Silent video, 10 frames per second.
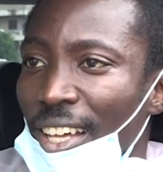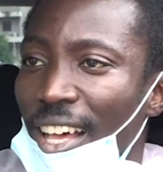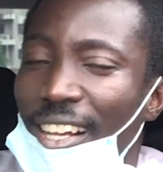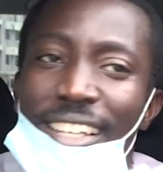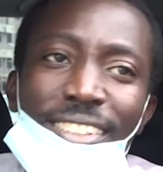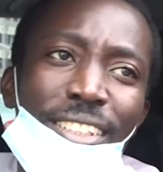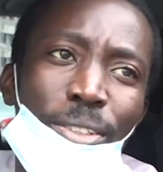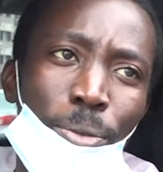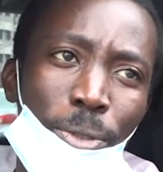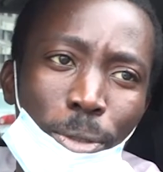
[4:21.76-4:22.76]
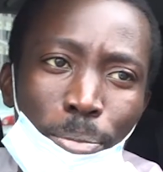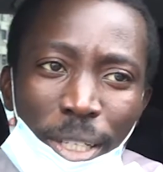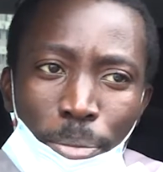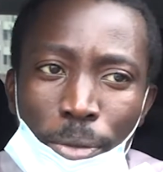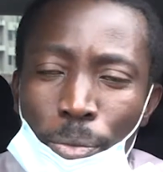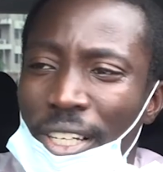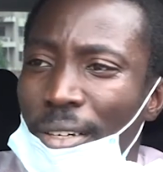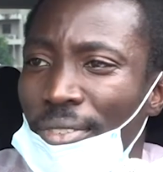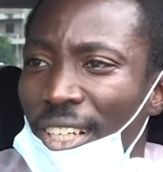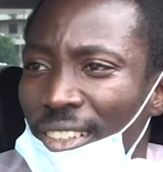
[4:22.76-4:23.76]
I can't say it's good or bad, but we
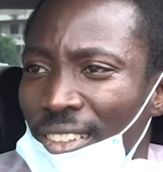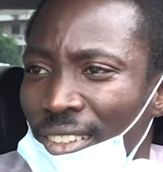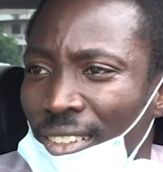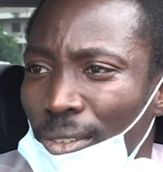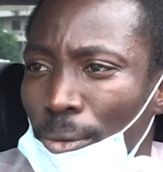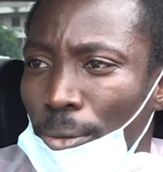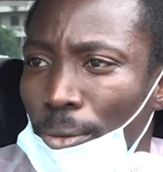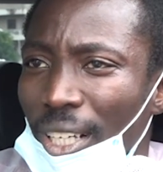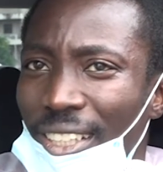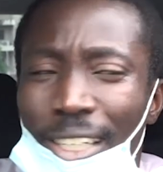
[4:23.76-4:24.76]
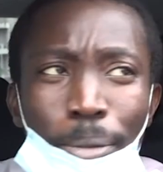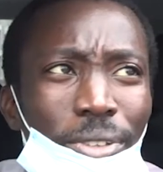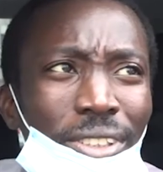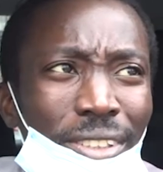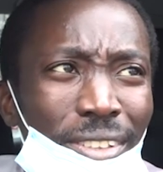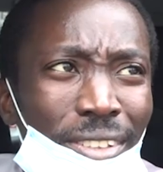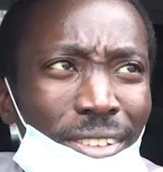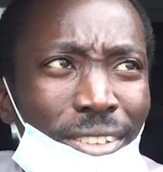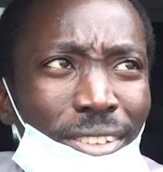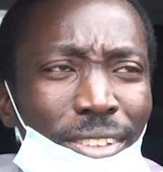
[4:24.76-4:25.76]
have learned to adapt
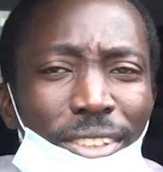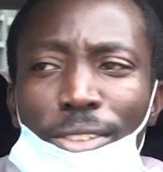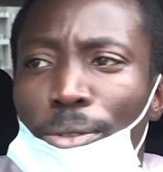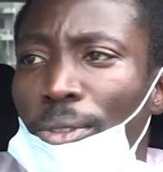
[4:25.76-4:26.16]
to